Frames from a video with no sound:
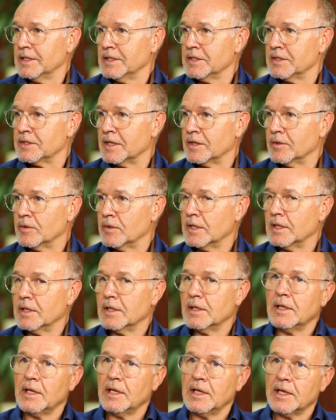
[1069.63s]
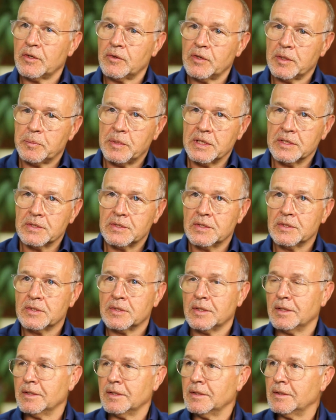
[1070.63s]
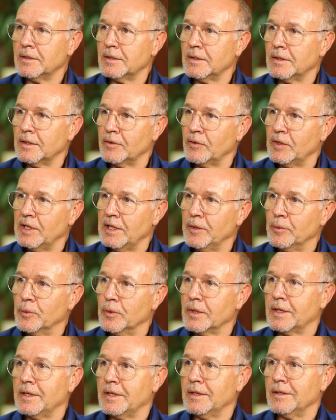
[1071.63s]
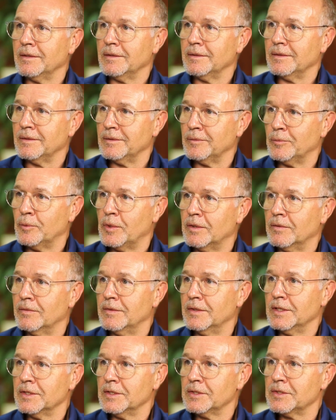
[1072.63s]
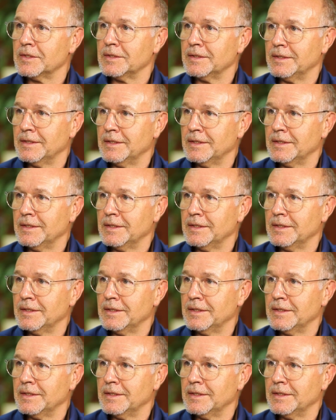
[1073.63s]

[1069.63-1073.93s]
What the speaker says: So the electric buses are really working well for us.